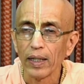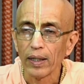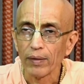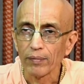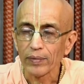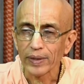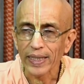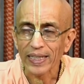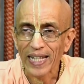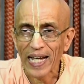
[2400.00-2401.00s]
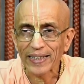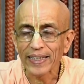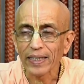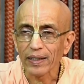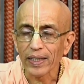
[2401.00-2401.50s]
uh, thing
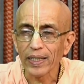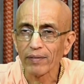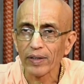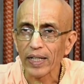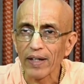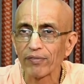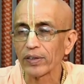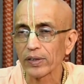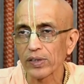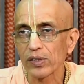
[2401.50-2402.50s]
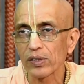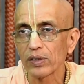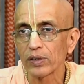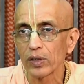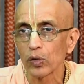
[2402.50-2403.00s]
lacking in our efforts.
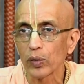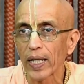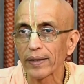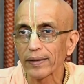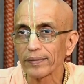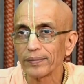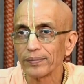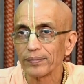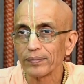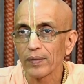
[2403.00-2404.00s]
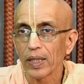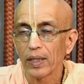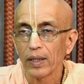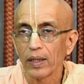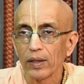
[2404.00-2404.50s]
True that.
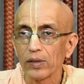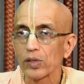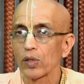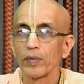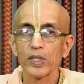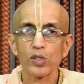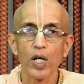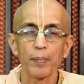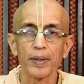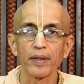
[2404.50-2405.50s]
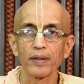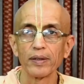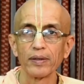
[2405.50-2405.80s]
So we'll stop here.